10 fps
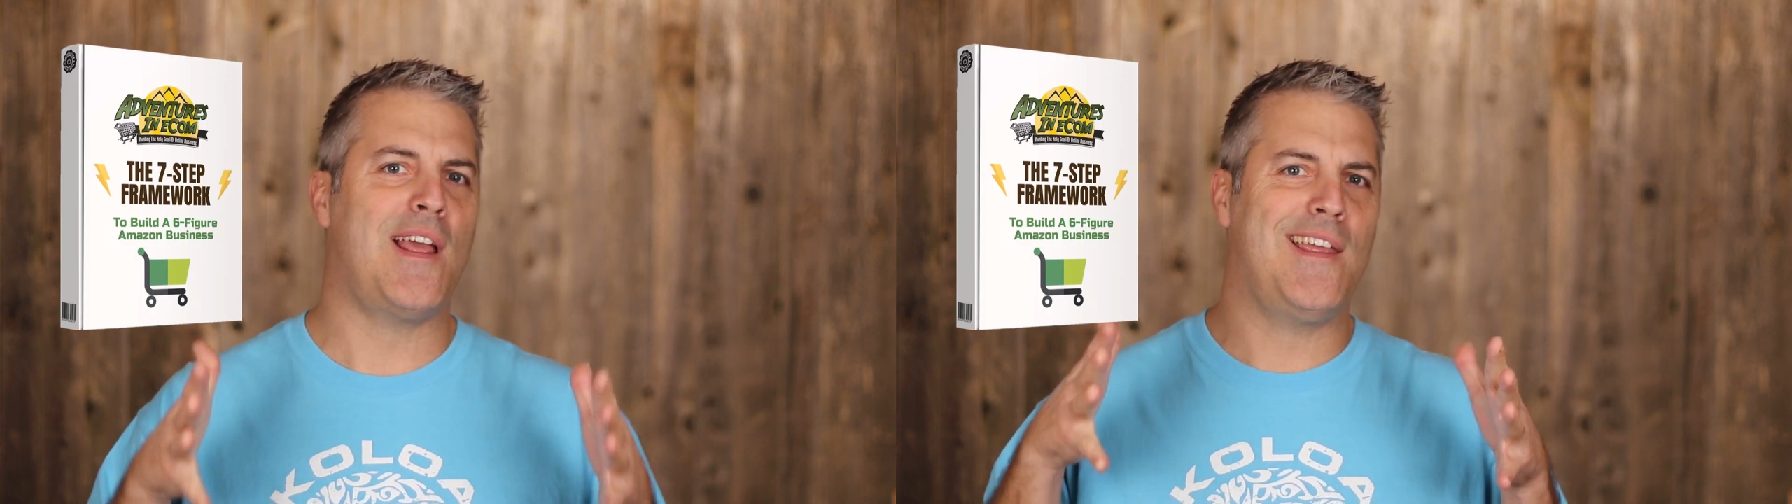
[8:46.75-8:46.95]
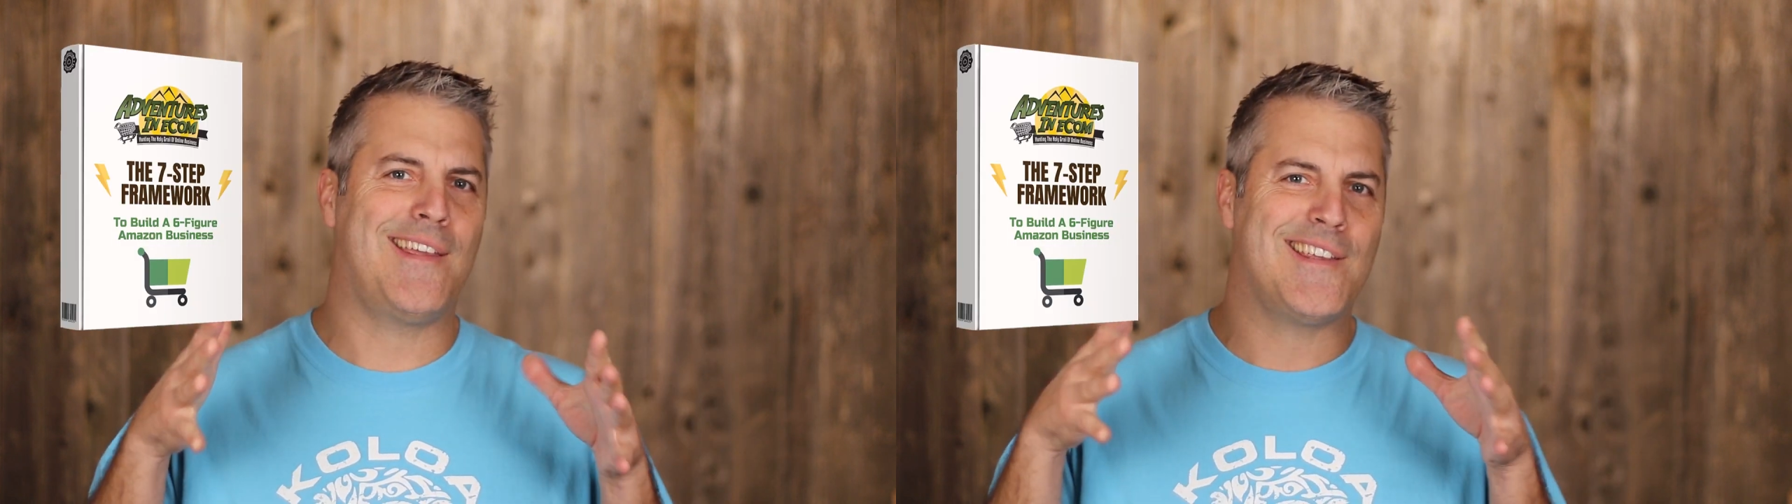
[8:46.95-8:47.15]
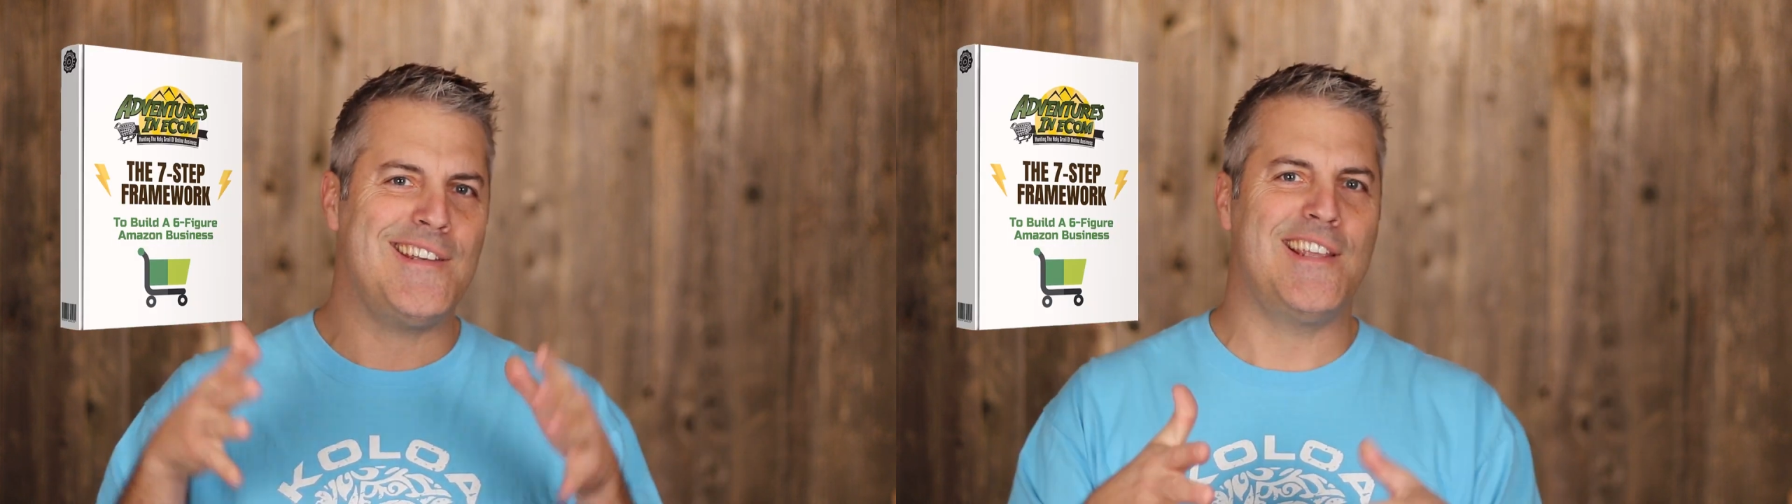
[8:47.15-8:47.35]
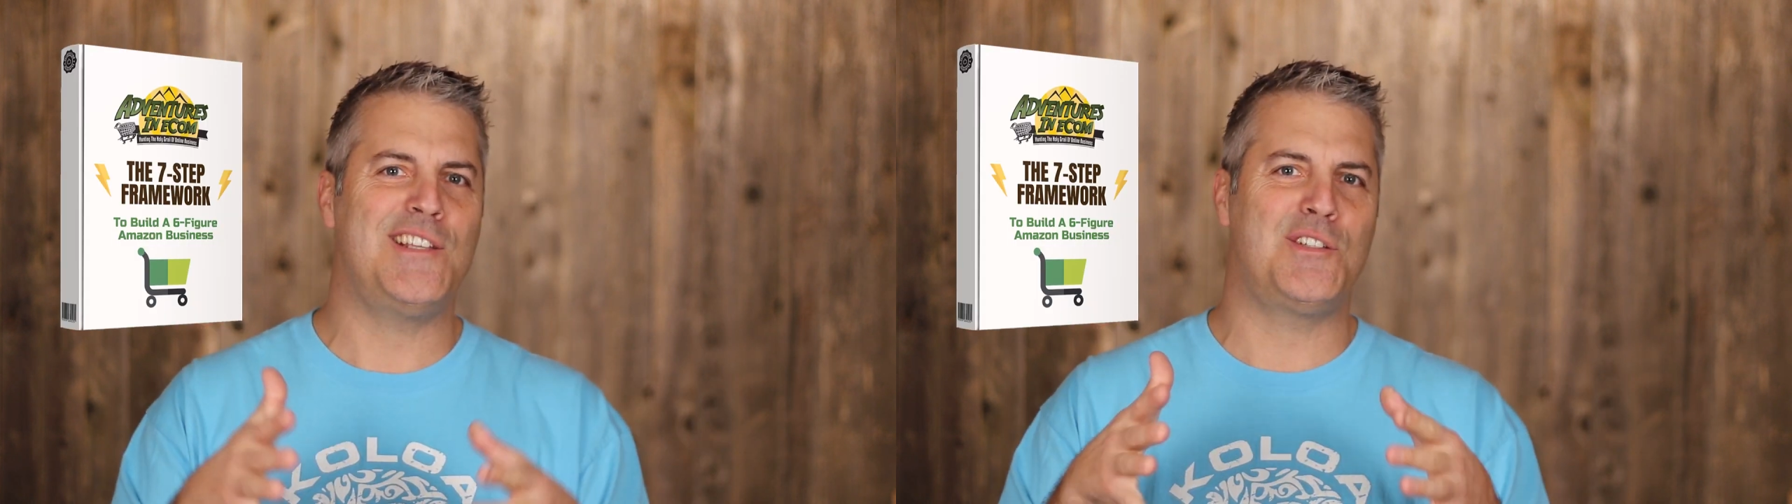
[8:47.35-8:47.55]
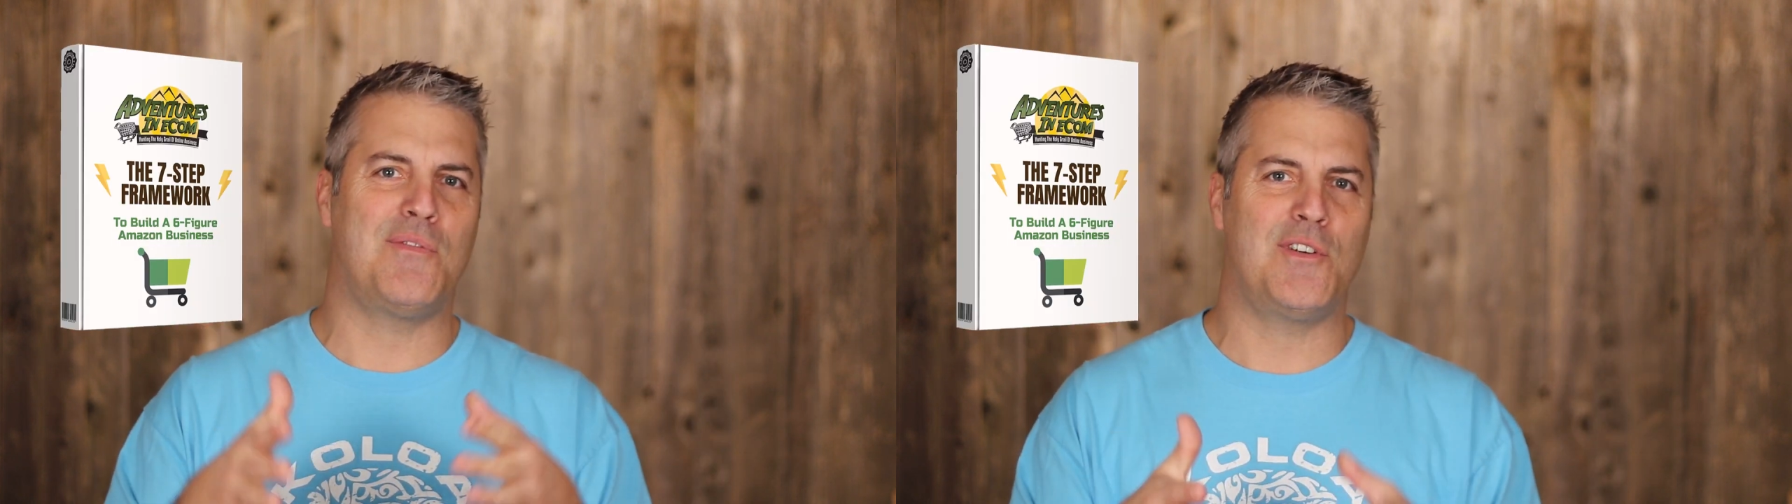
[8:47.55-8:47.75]
a
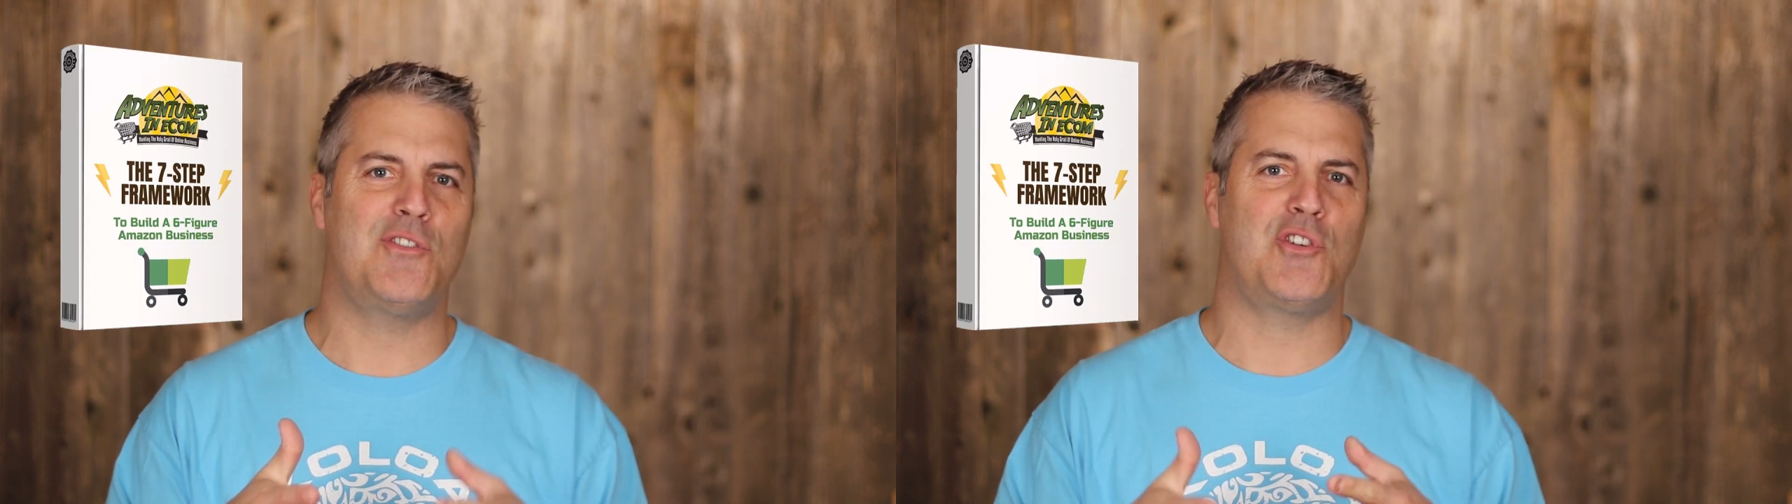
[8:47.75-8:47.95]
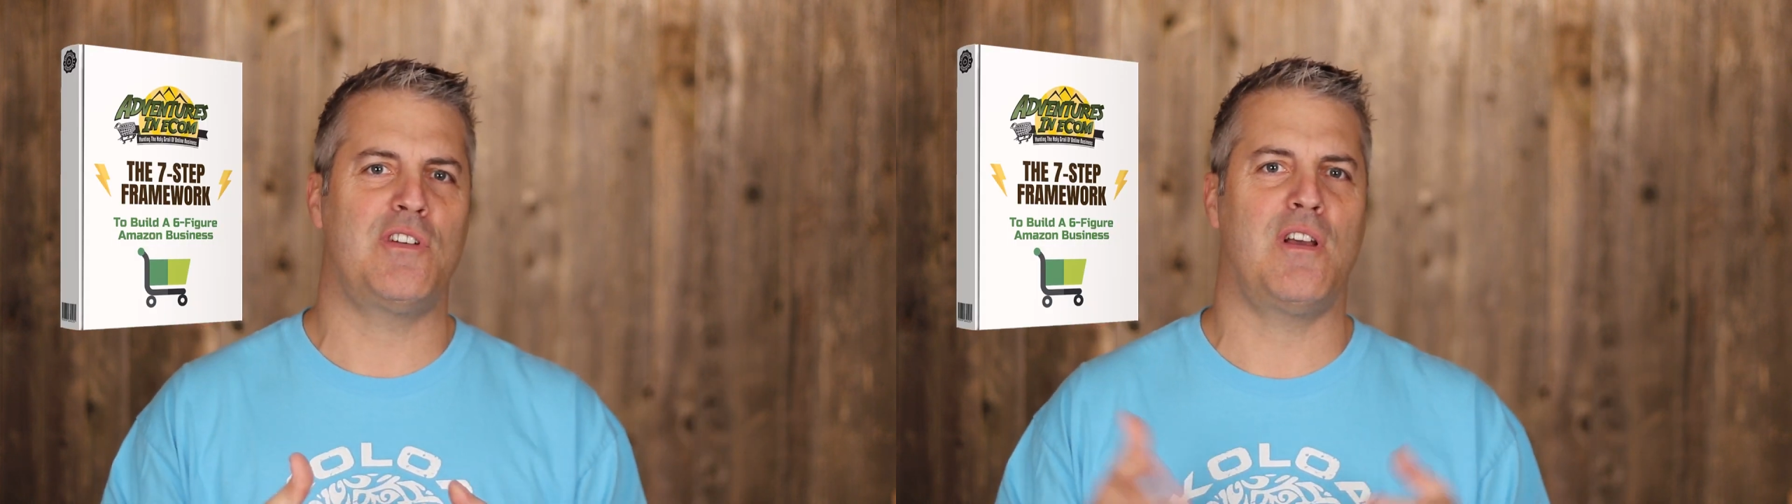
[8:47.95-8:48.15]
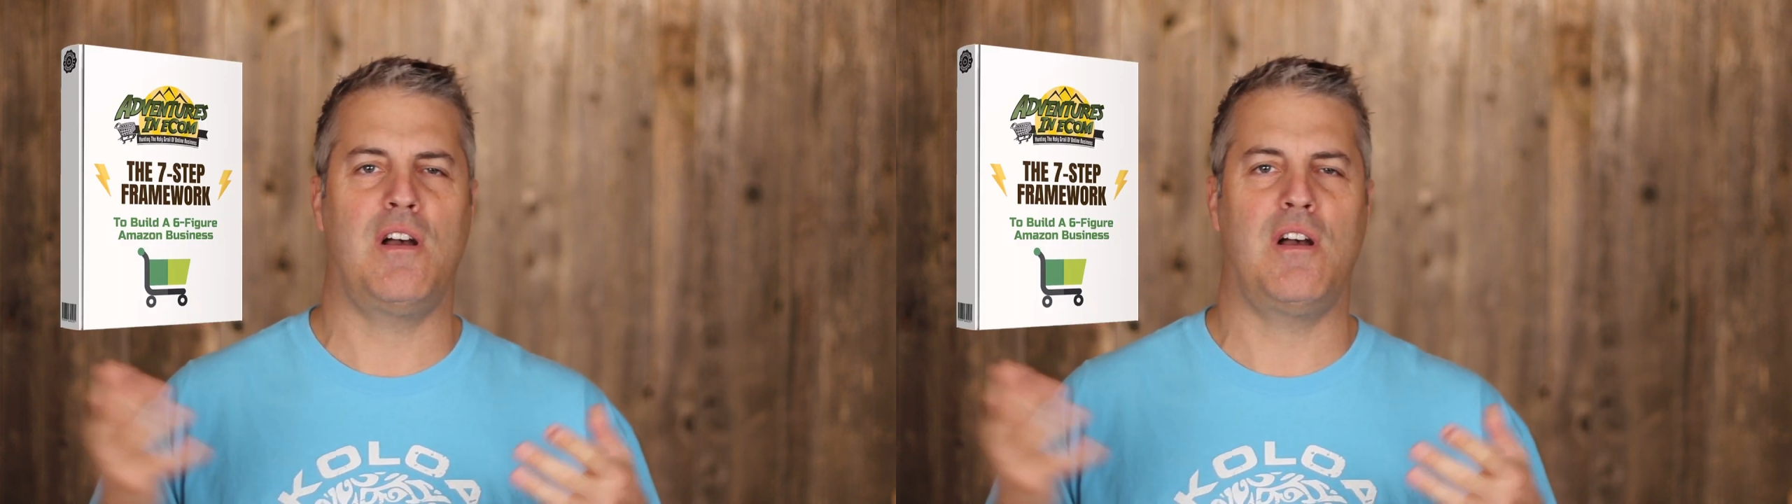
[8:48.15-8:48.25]
condensed version